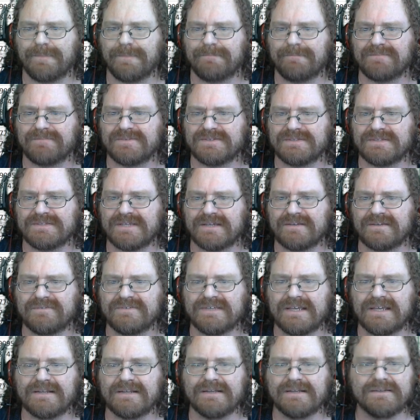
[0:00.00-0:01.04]
set of
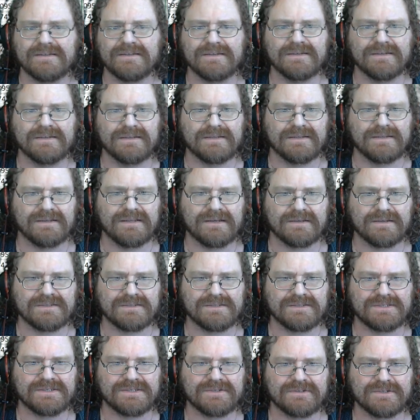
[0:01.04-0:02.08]
data. Now the
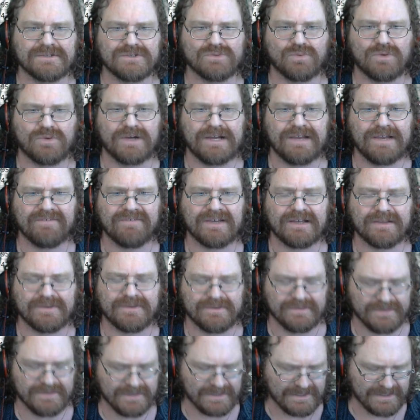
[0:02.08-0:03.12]
series Y
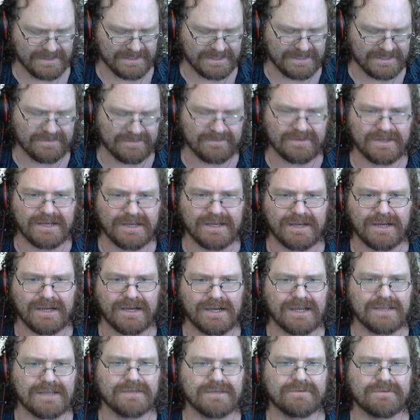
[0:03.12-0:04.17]
value, I
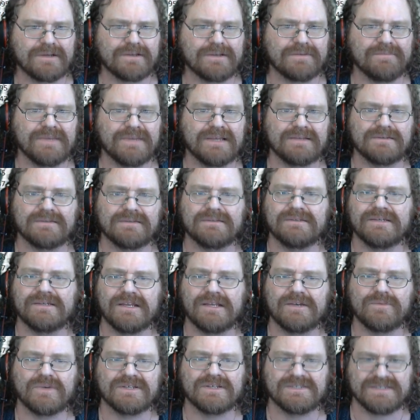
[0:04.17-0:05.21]
highly recommend
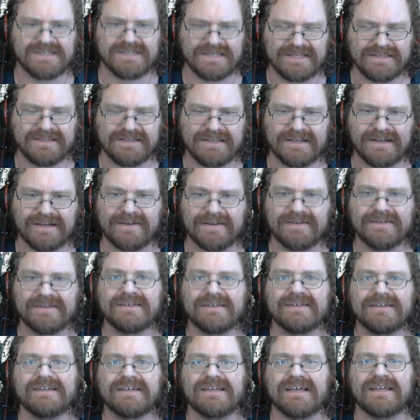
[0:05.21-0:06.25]
deleting what's in there
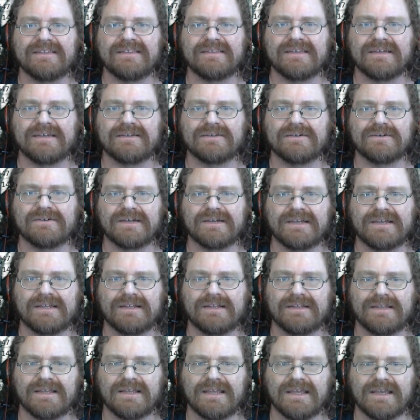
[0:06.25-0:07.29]
and then go
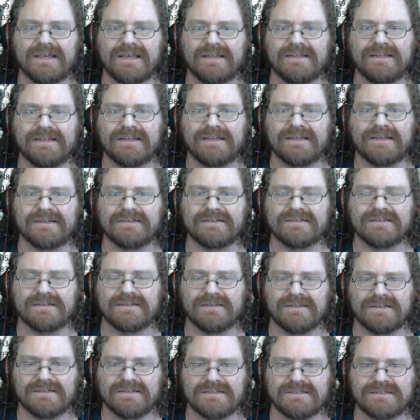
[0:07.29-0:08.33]
ahead and
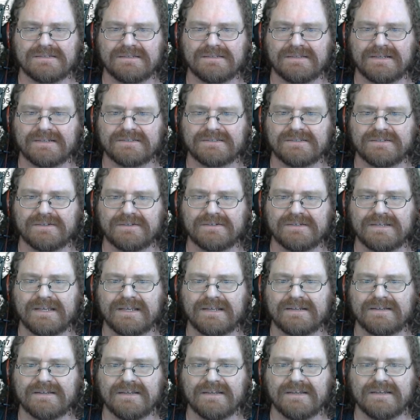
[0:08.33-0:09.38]
select in your
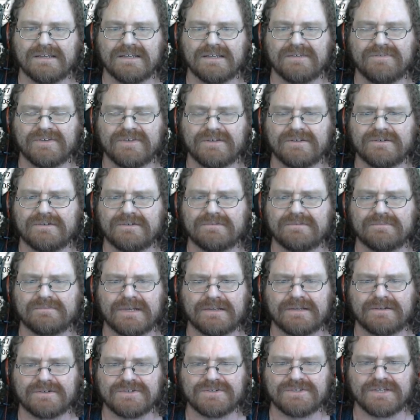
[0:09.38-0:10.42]
data. If you don't,
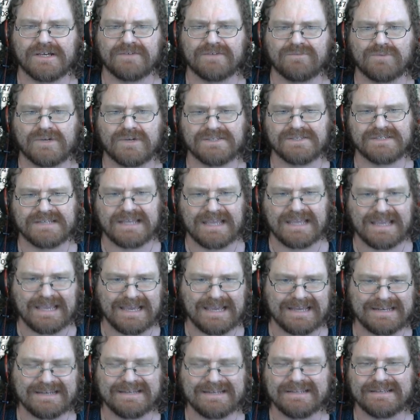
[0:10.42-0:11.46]
Microsoft wants to
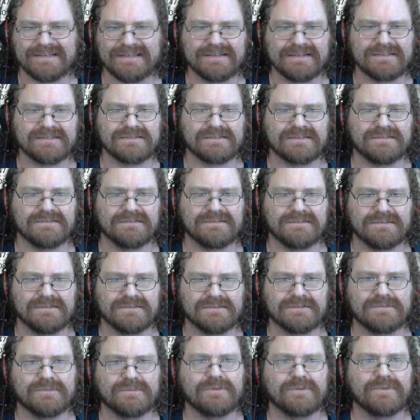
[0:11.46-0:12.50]
add it in. It's a
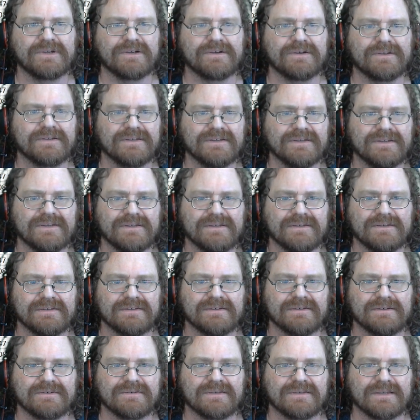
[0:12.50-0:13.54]
little bit weird.
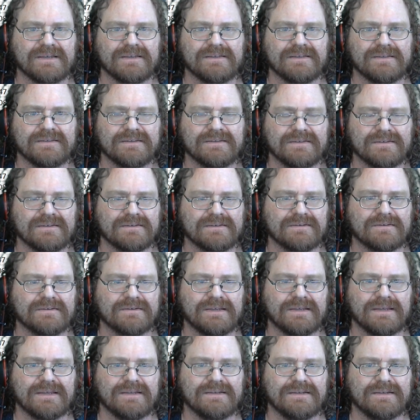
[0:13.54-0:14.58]
Okay, go
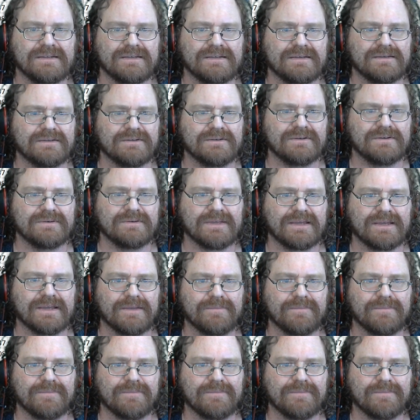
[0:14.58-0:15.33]
ahead and hit OK.